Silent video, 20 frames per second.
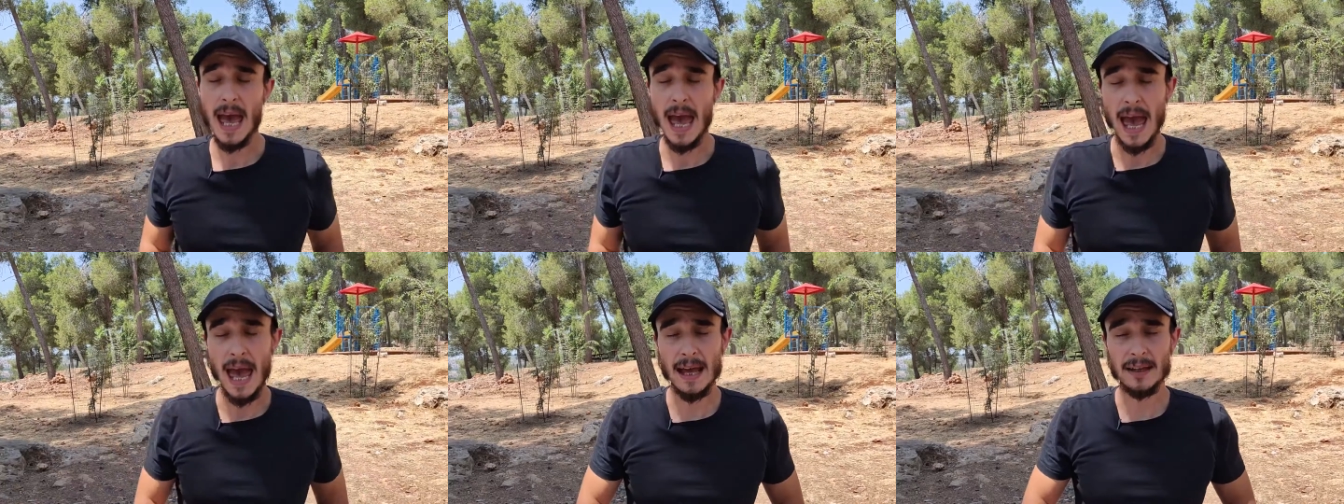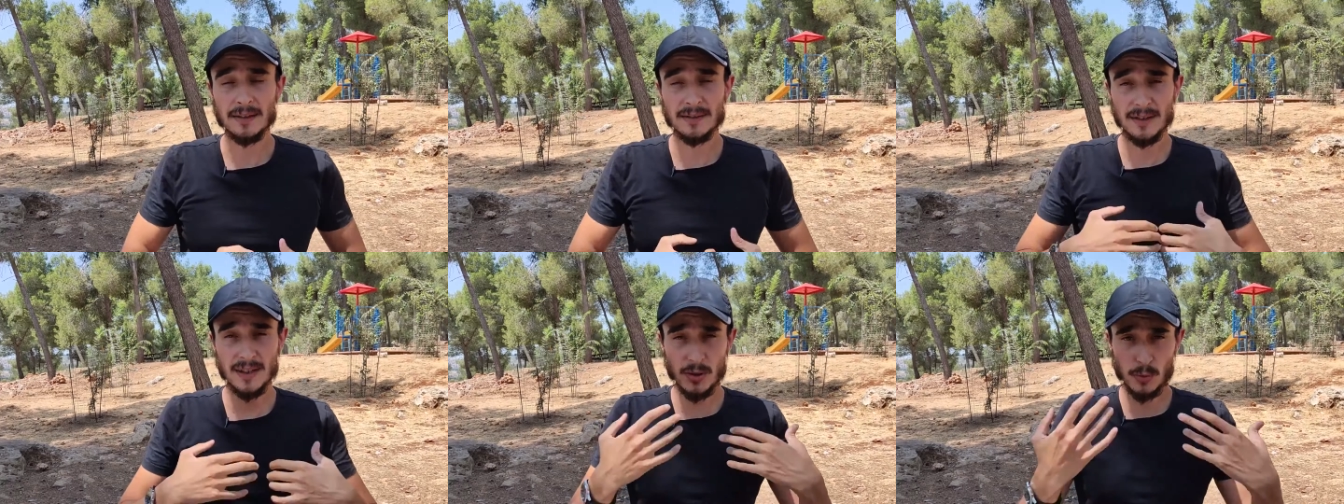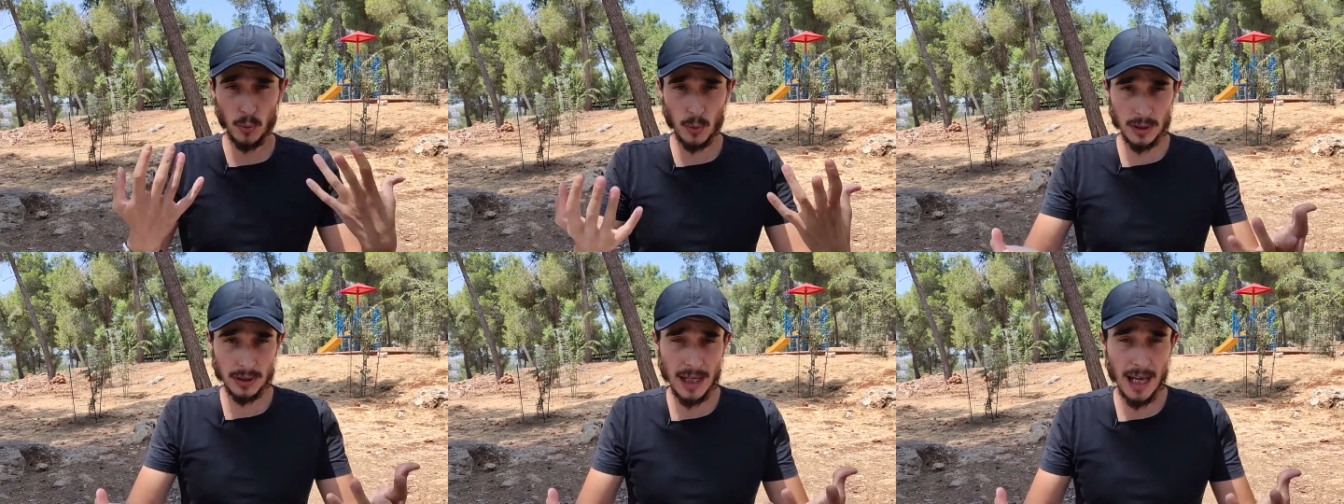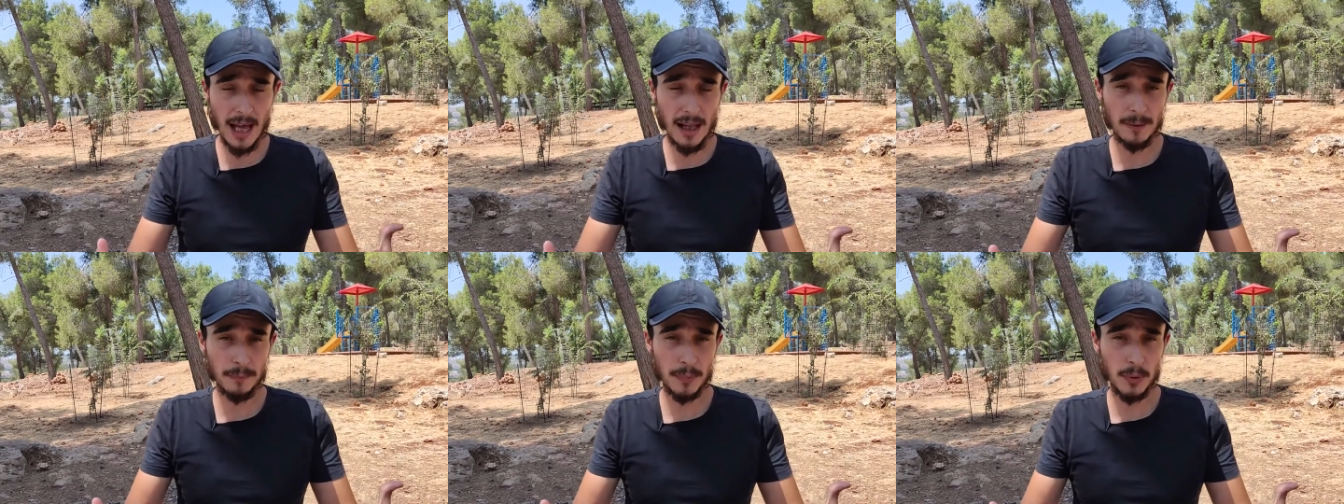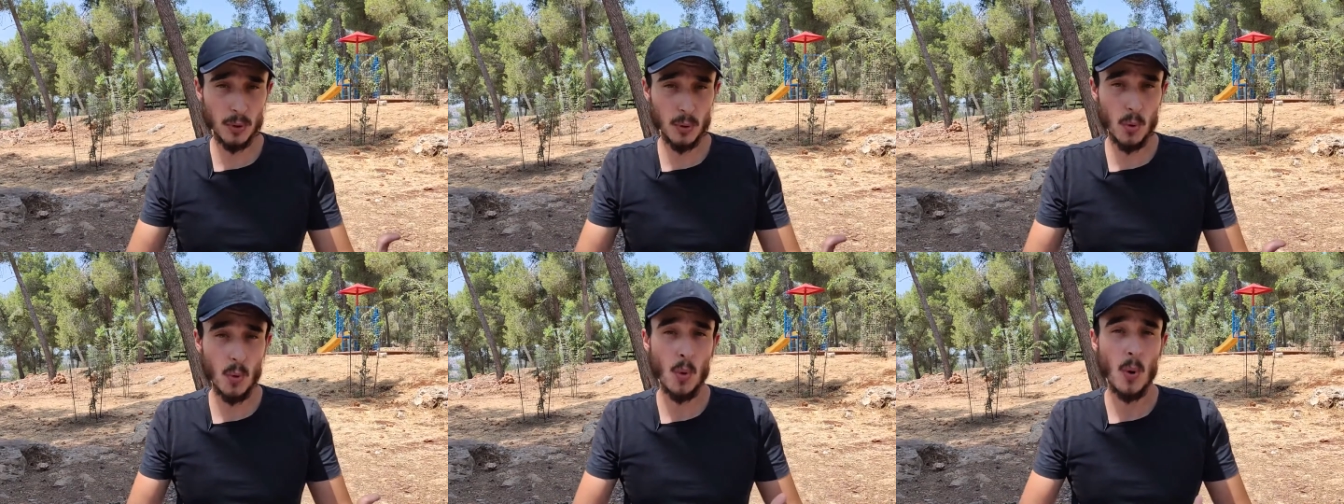And this will help
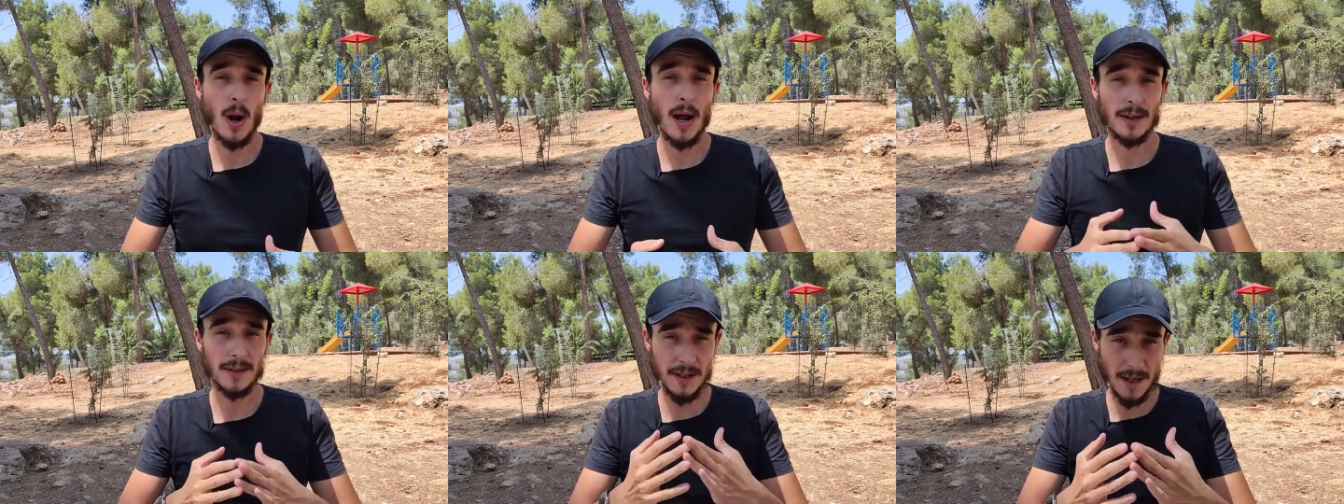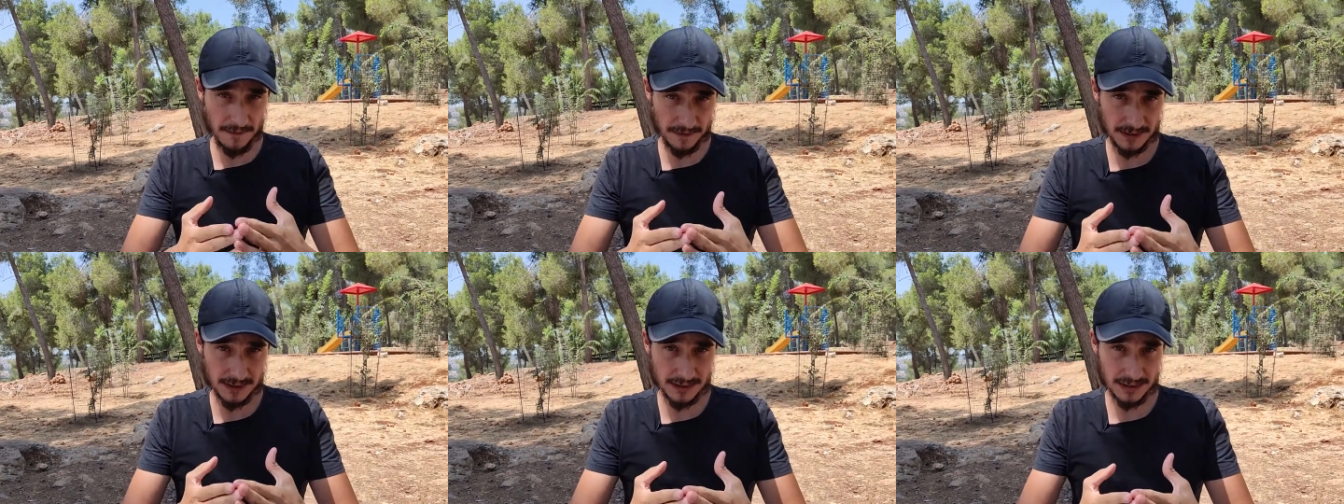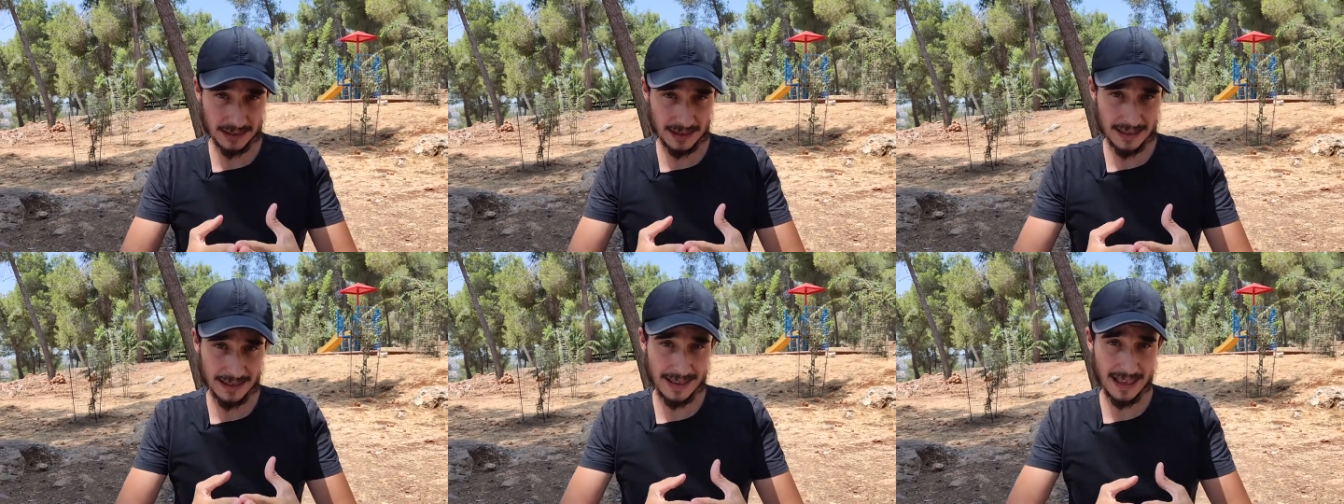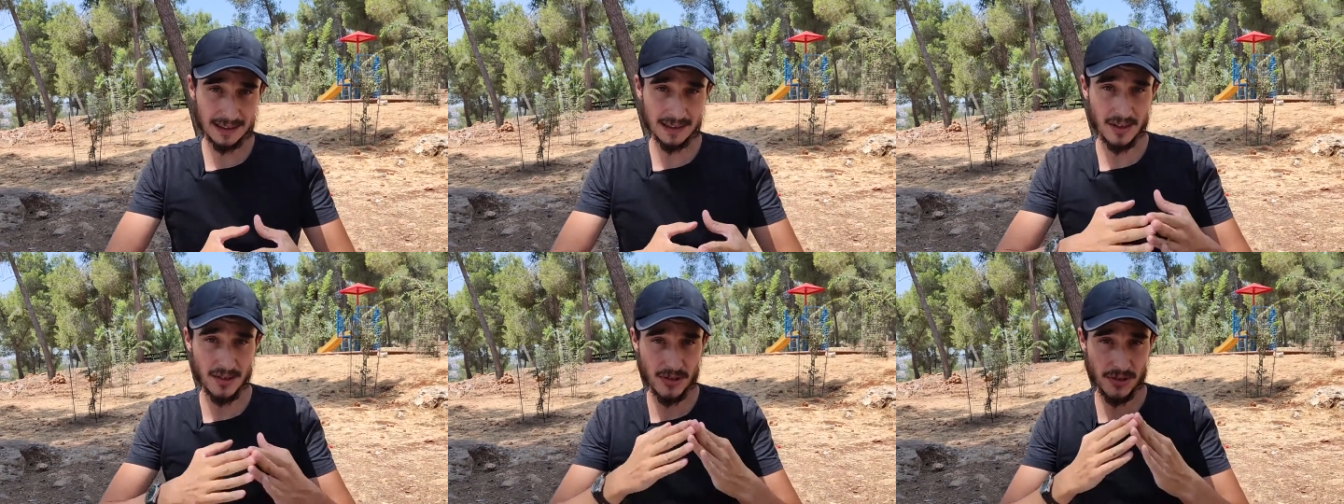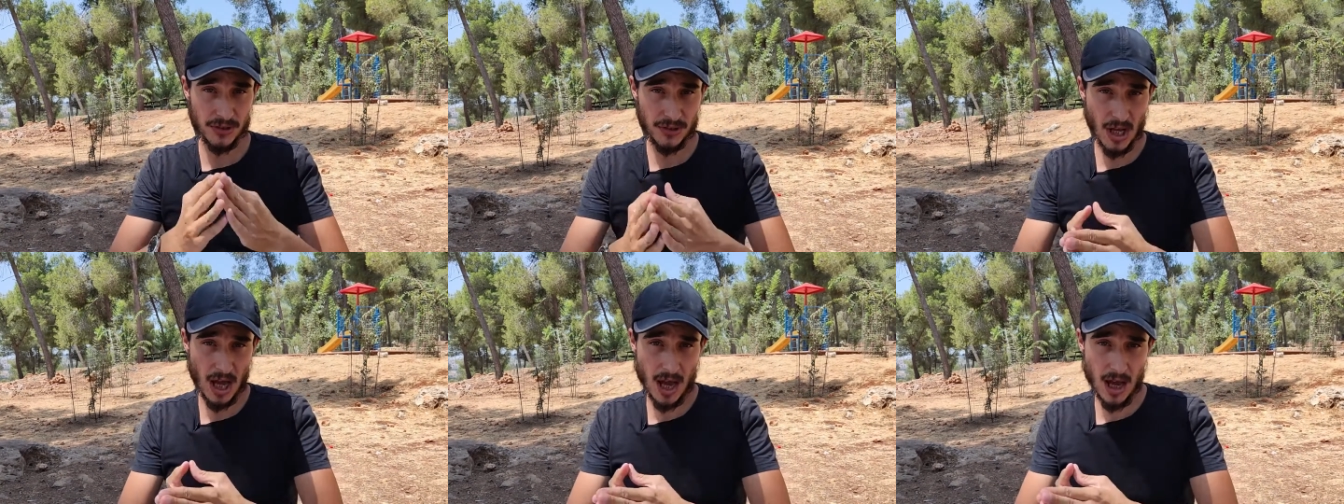you definitely get
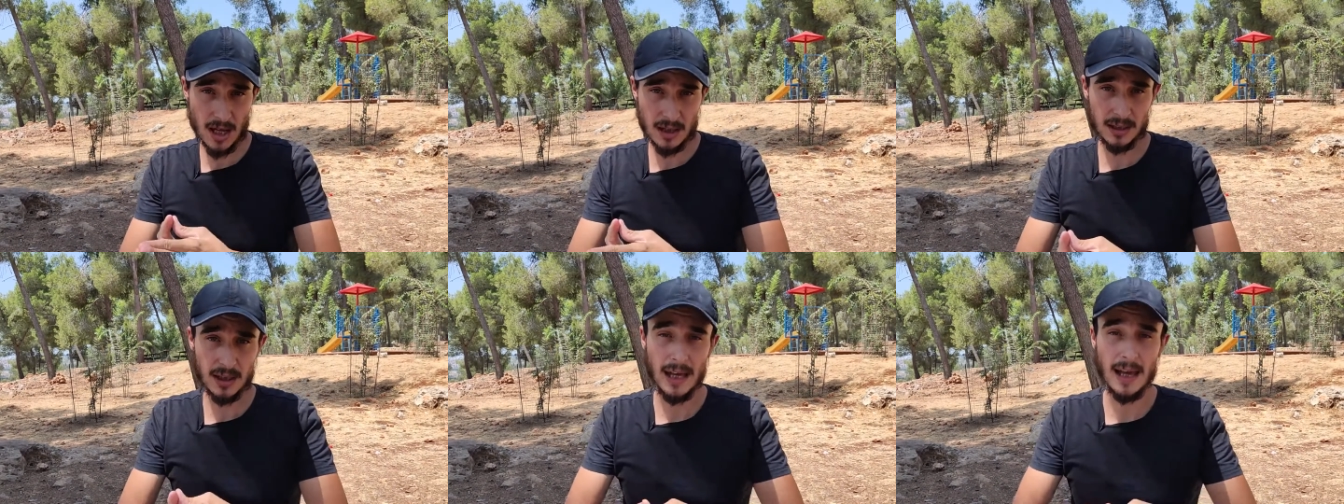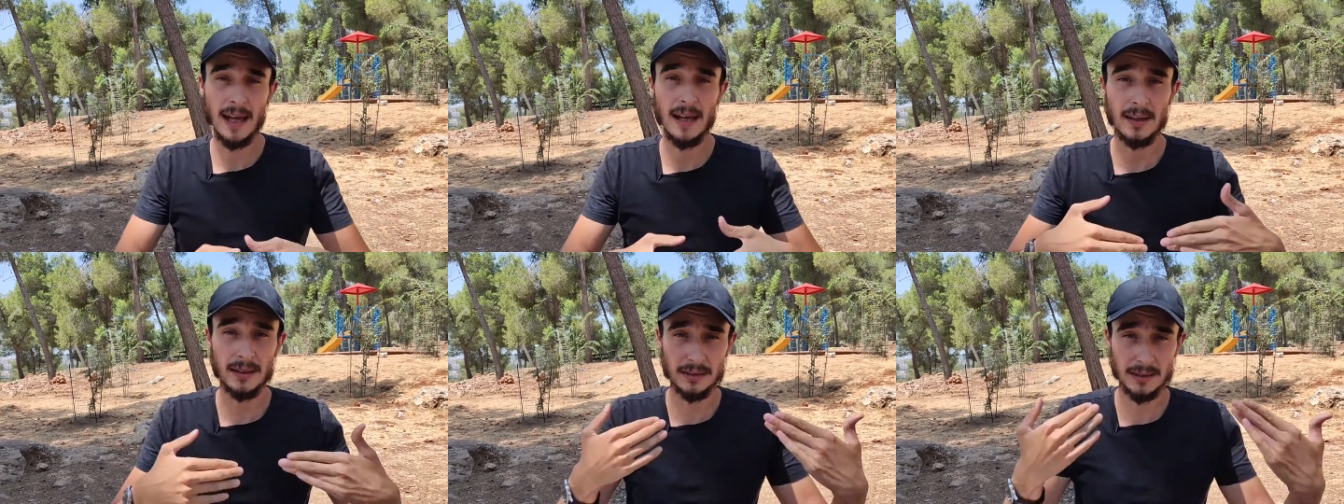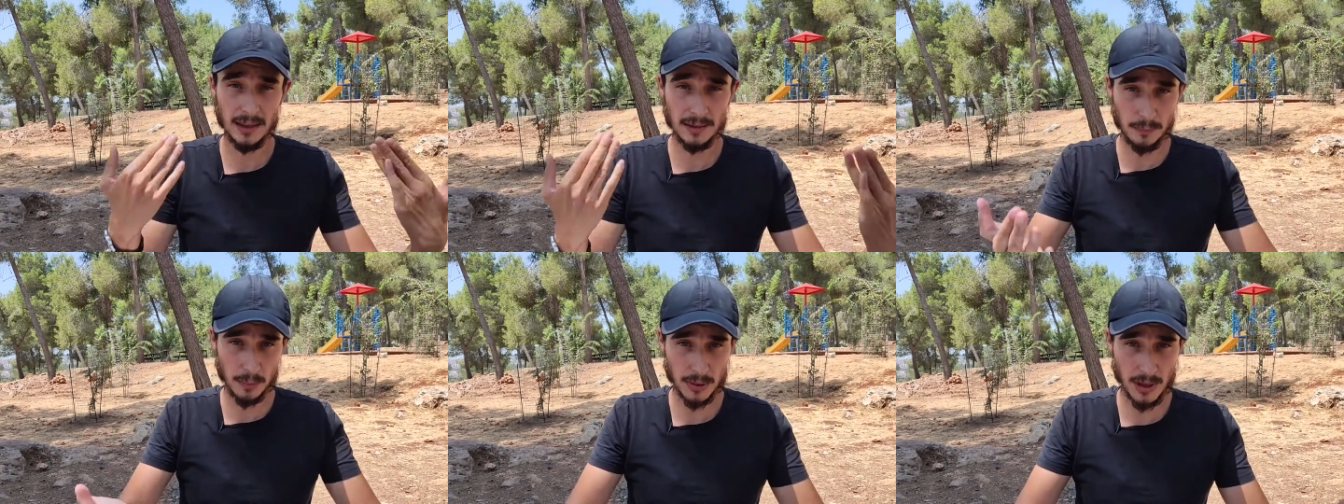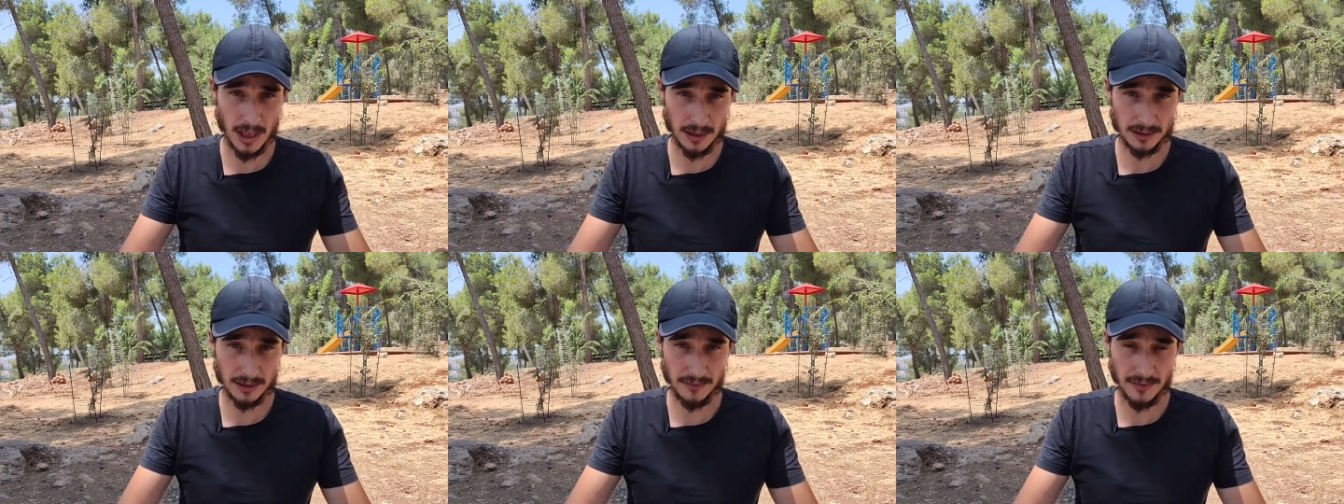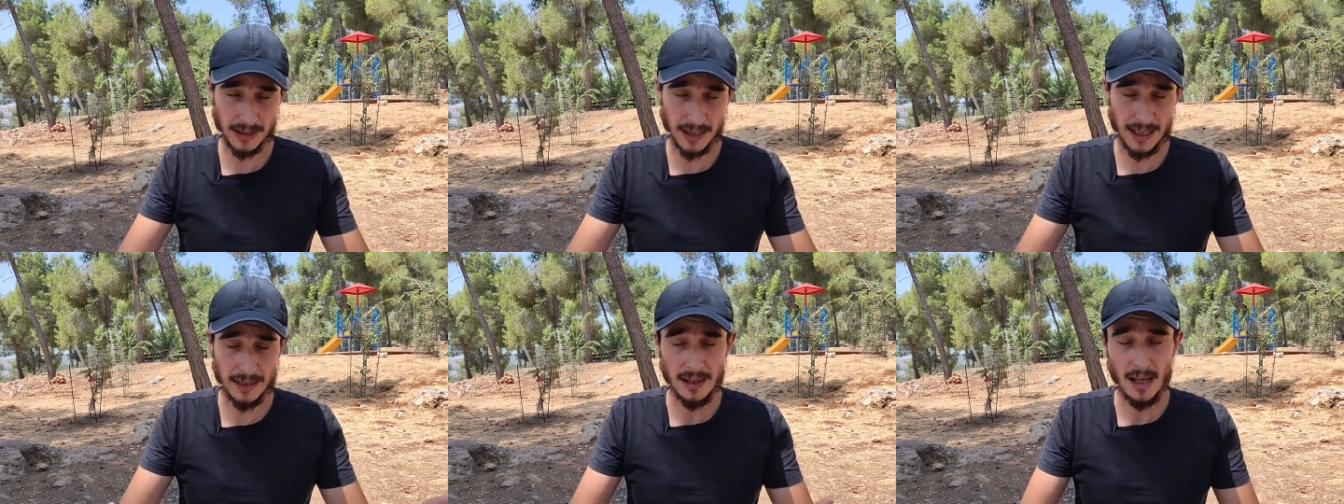unstuck and get productive
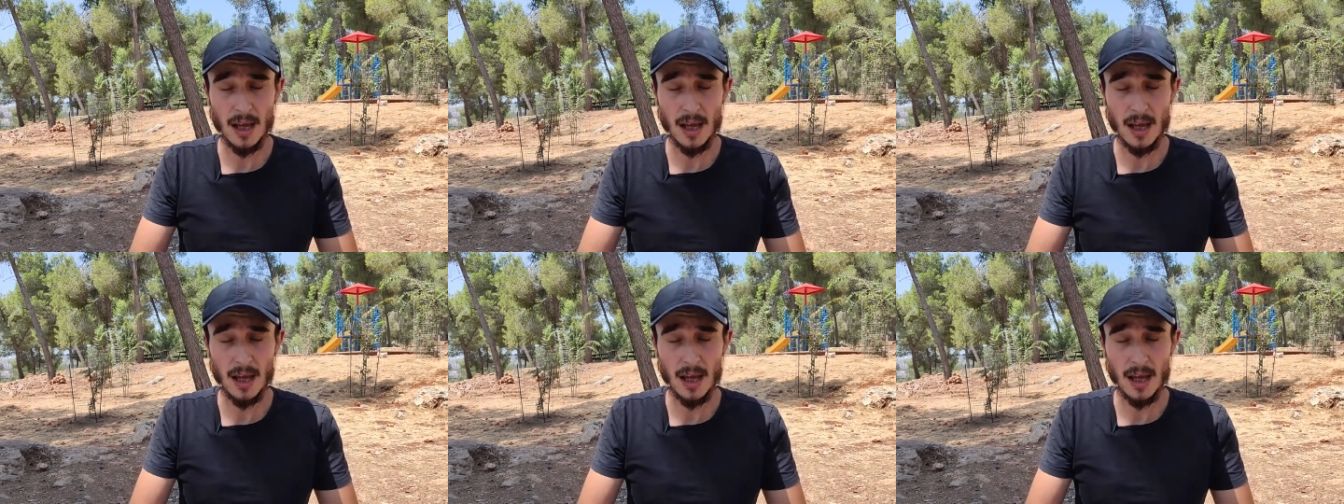again.